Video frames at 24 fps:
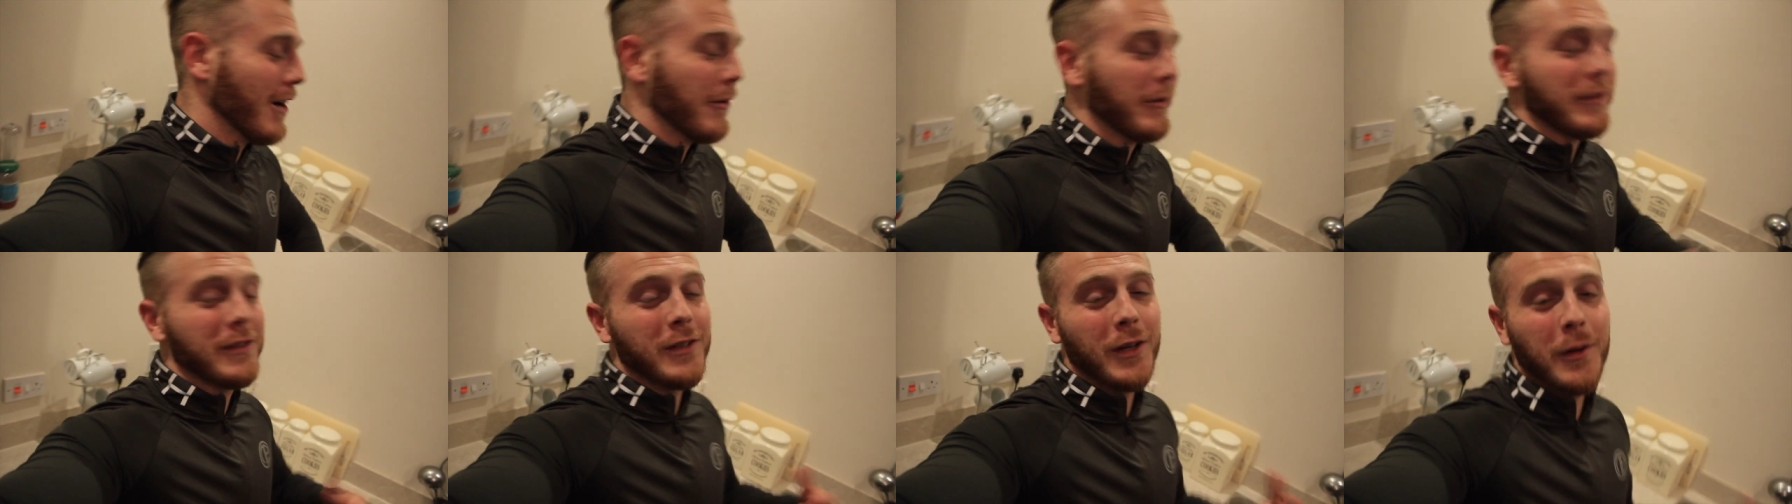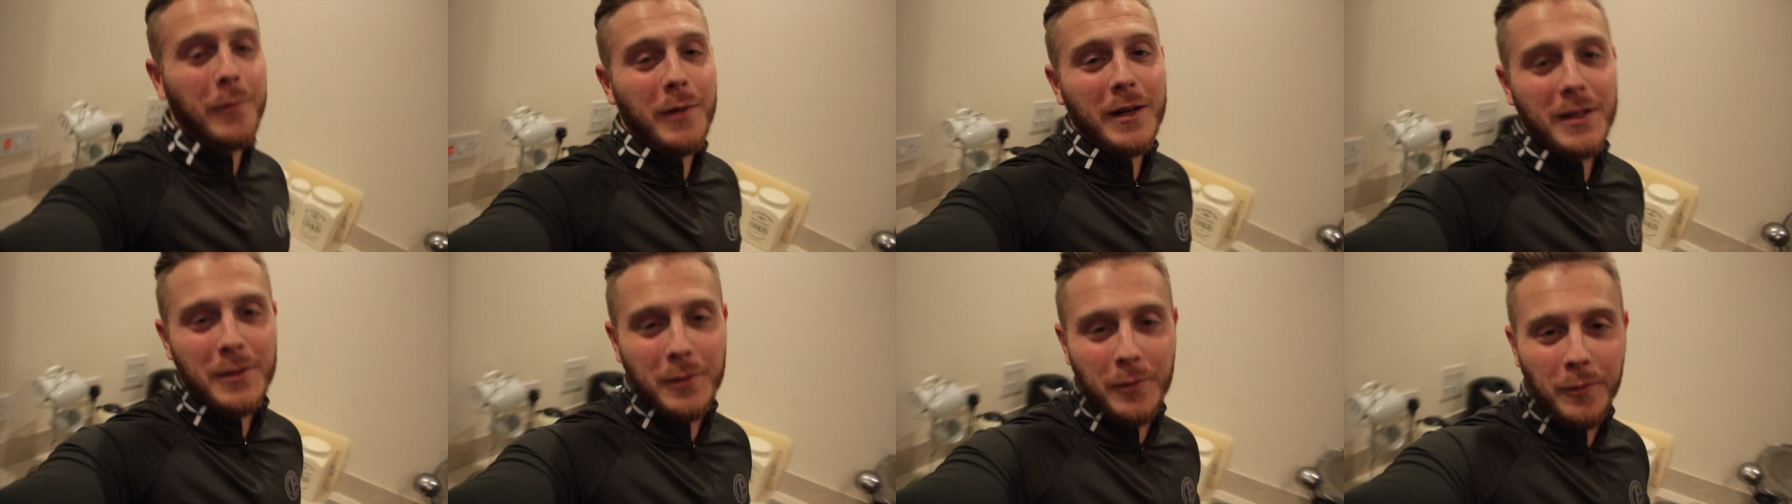we took her
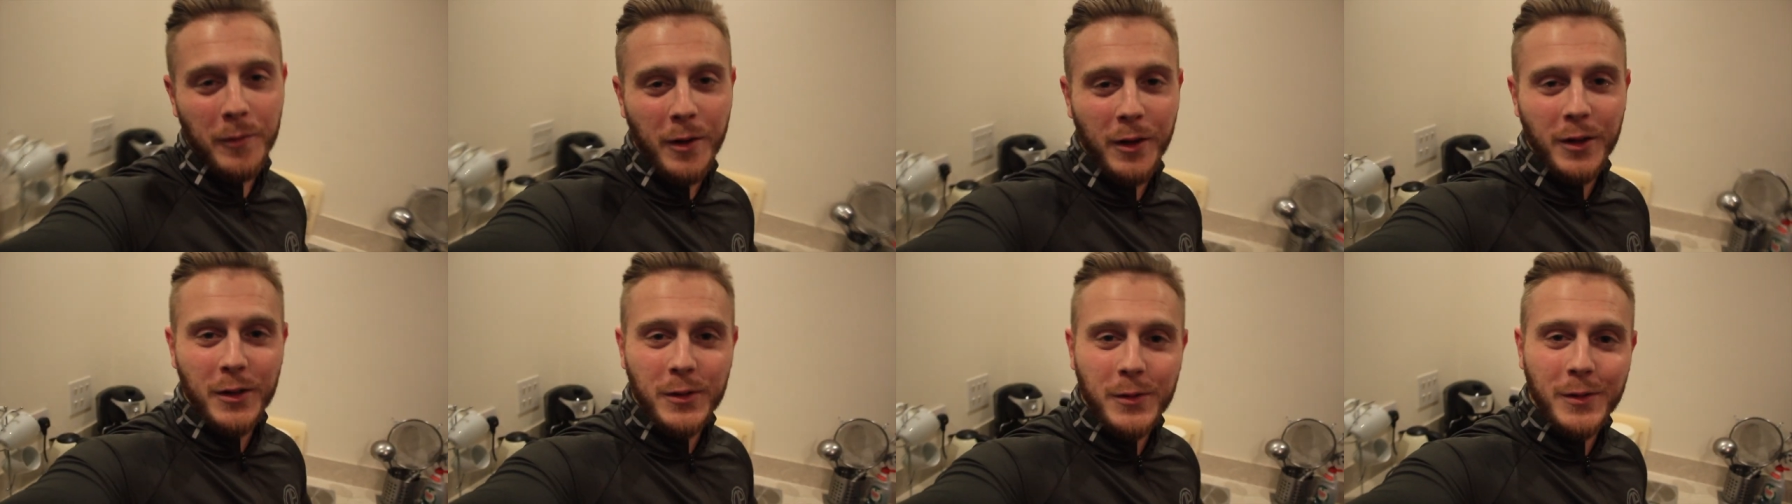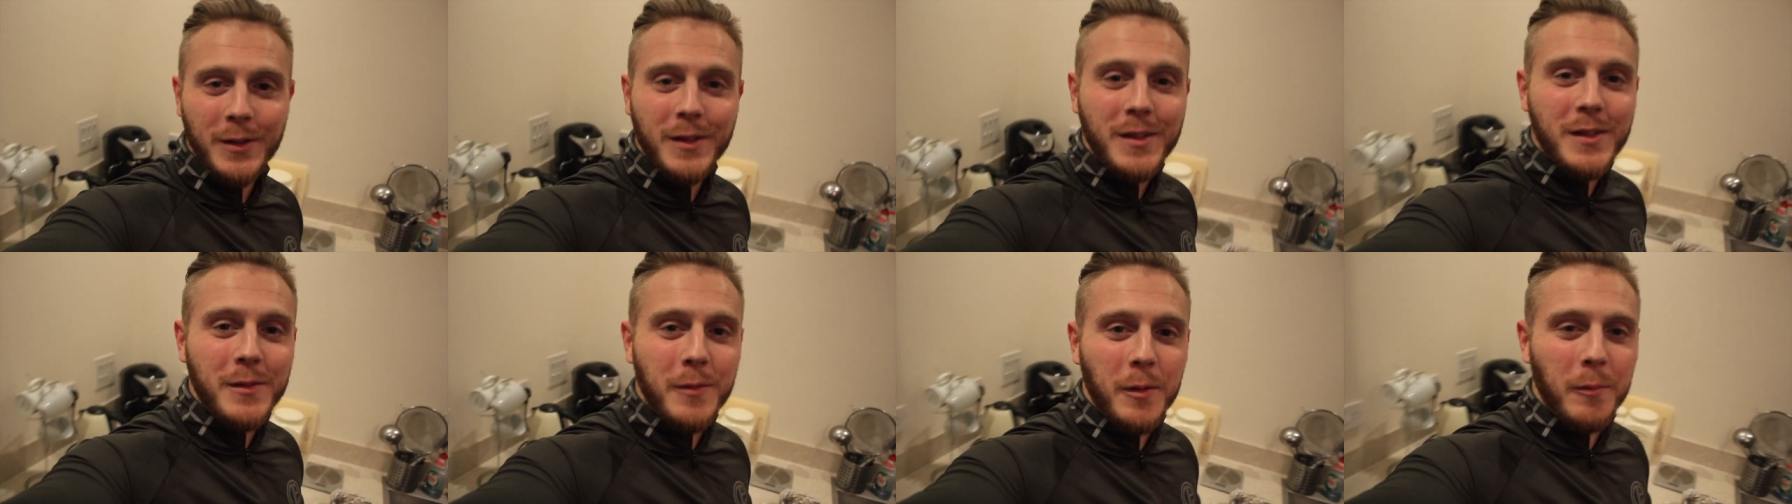back to my mother's,
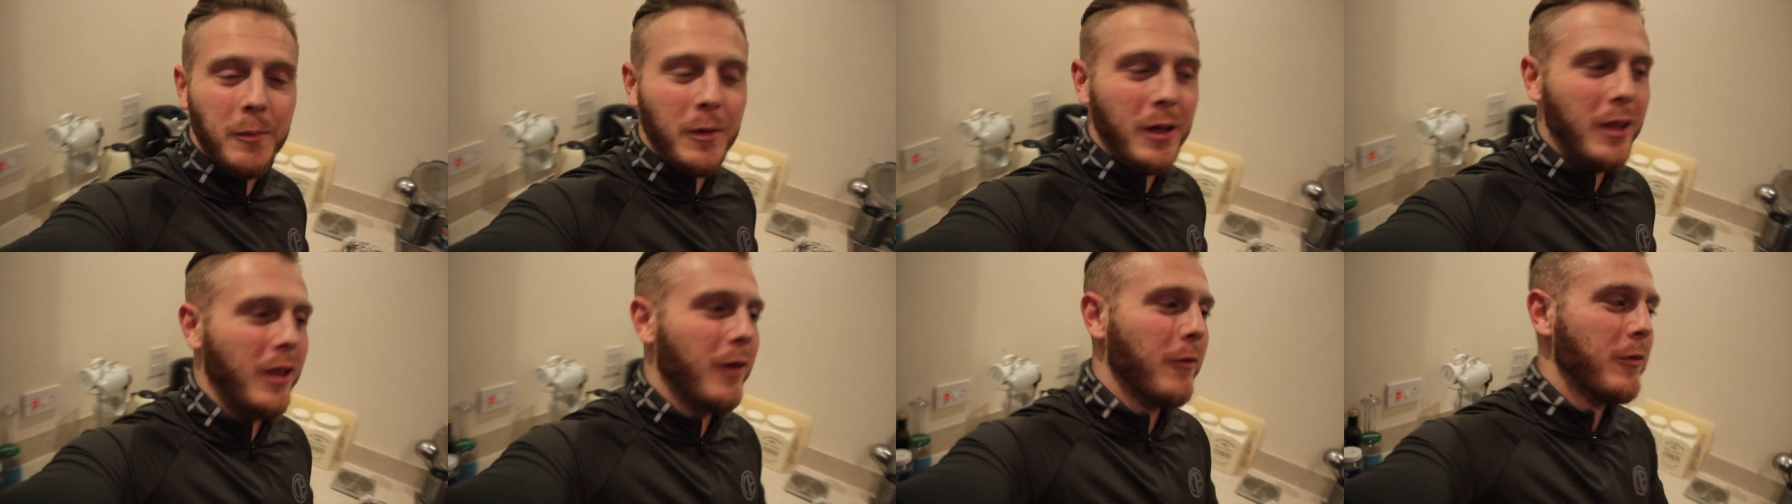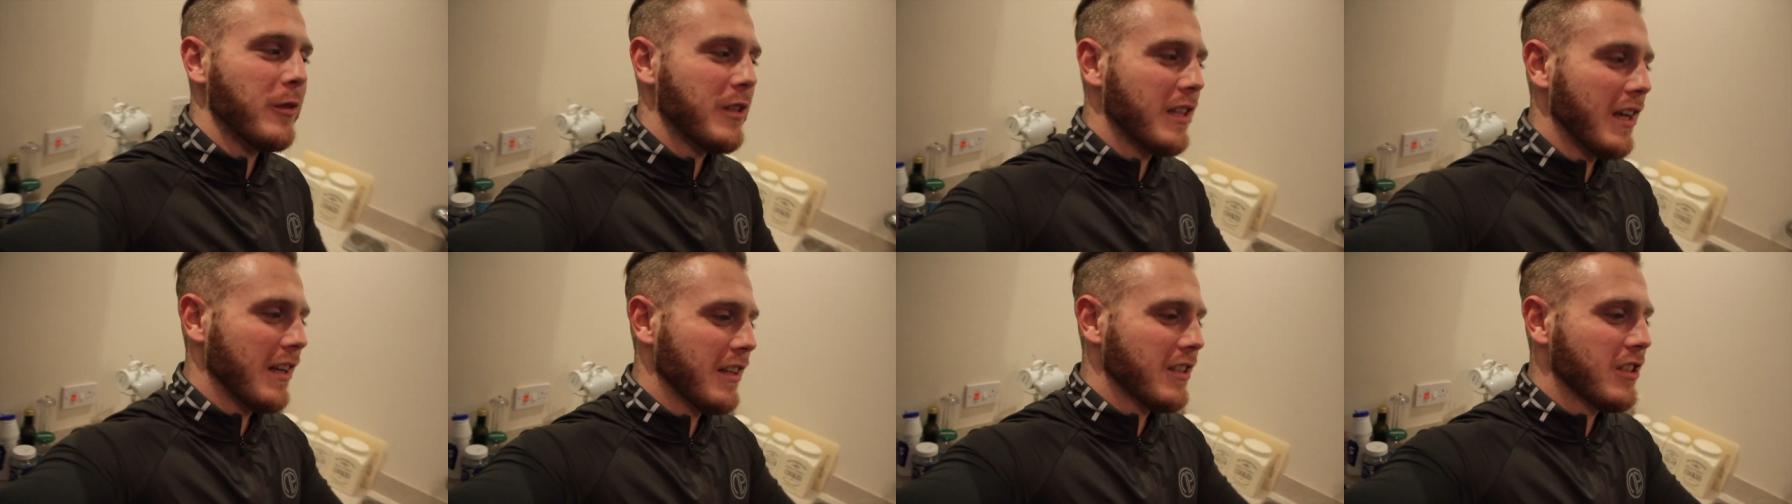went to see my mother, and we
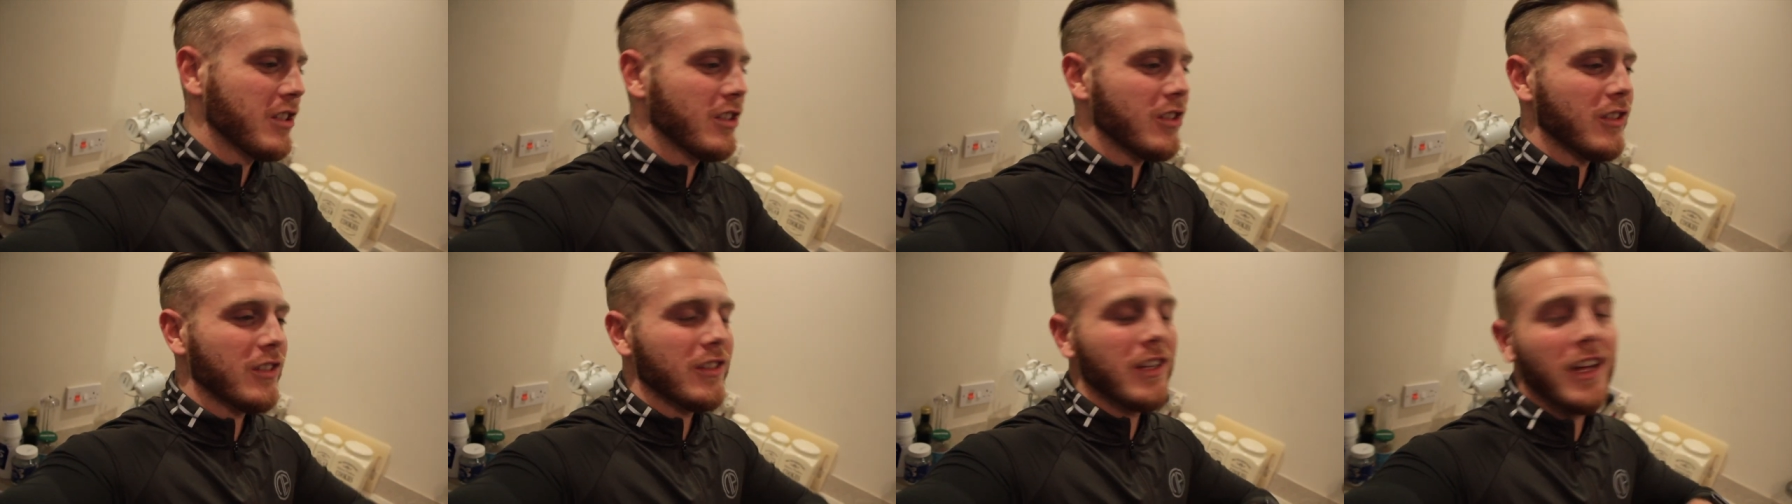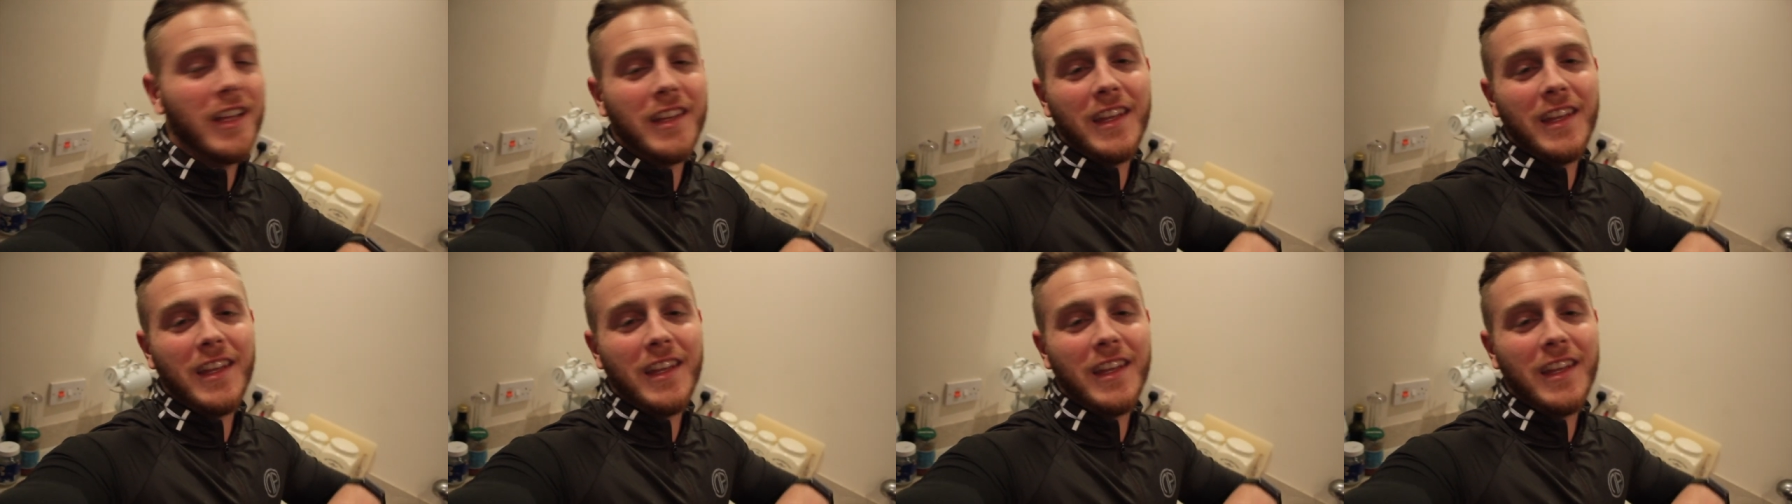just had a chill night